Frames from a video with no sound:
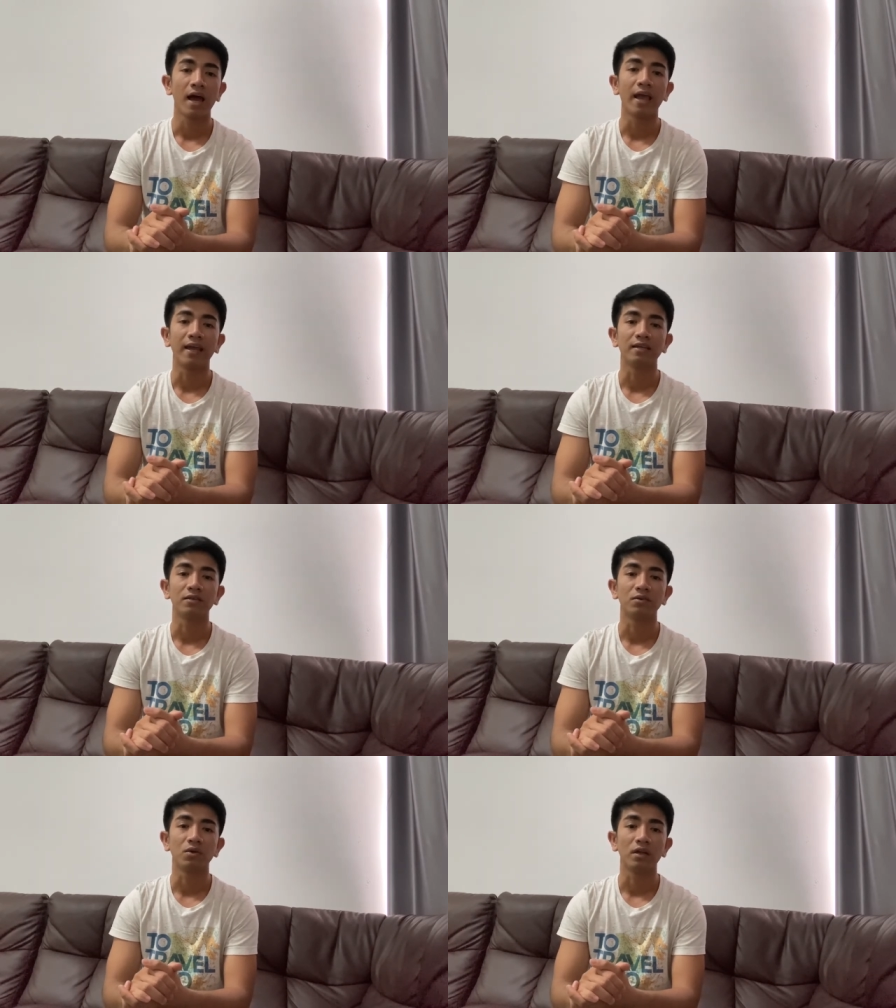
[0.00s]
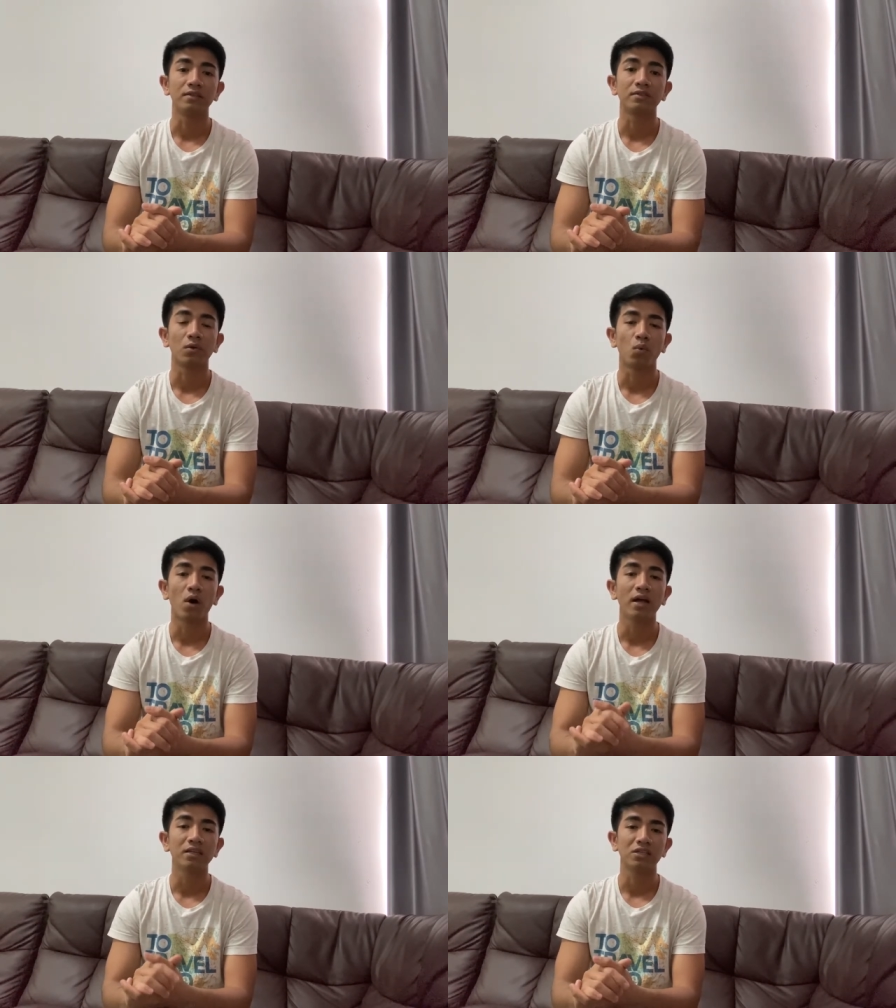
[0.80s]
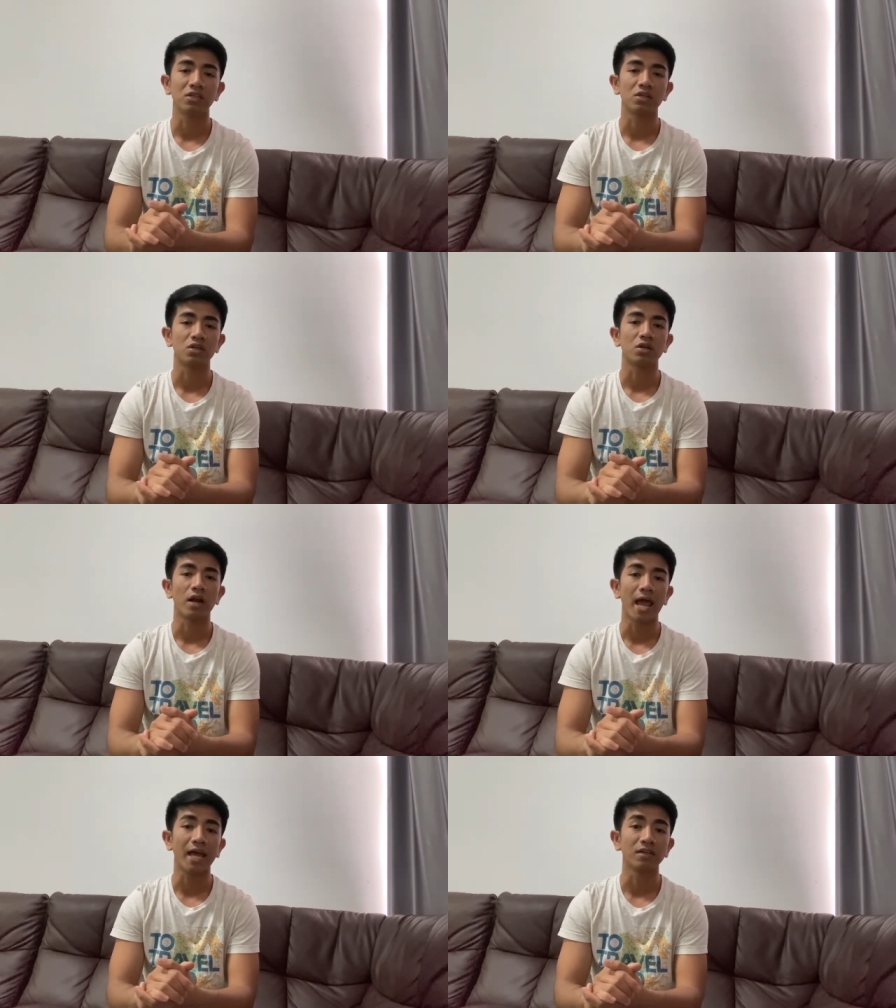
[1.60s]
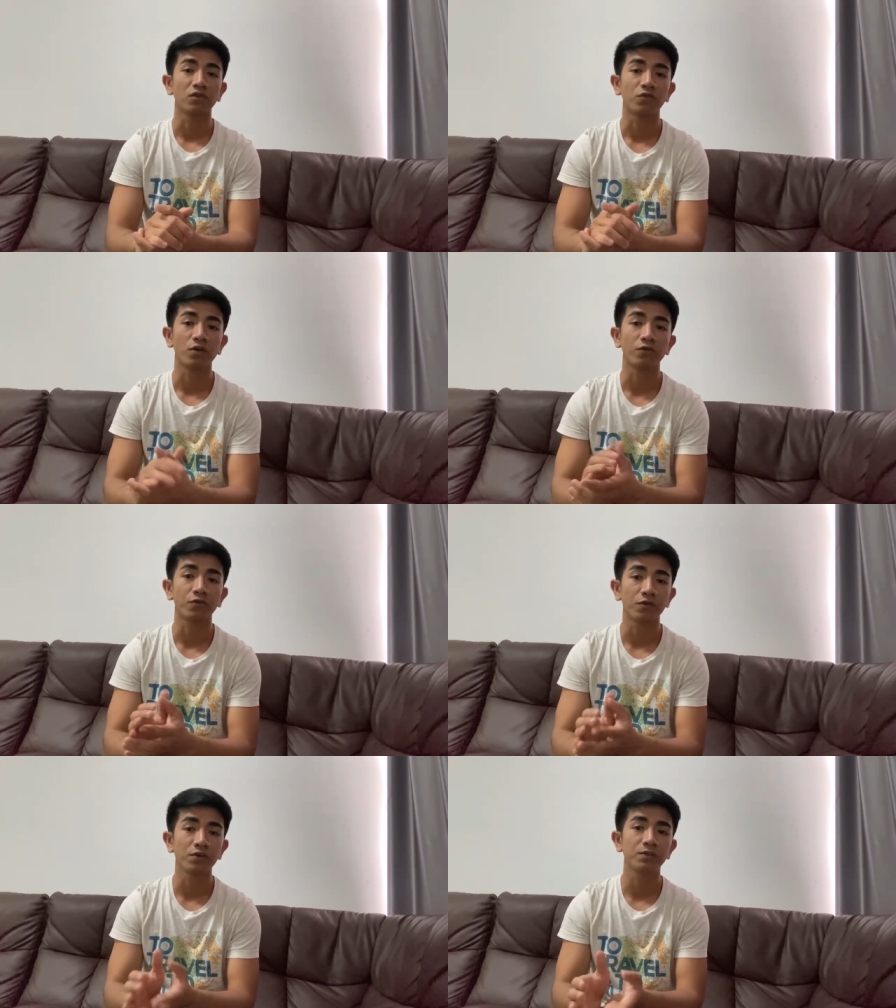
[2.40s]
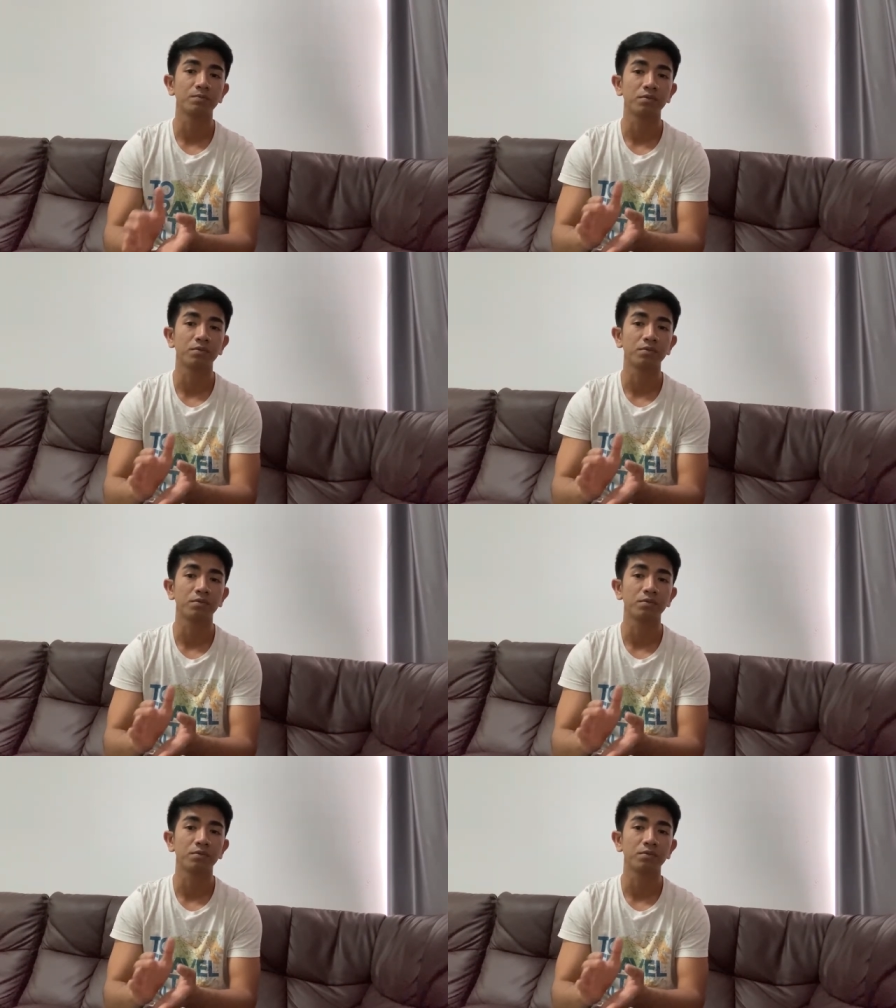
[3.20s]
in is one year and for the first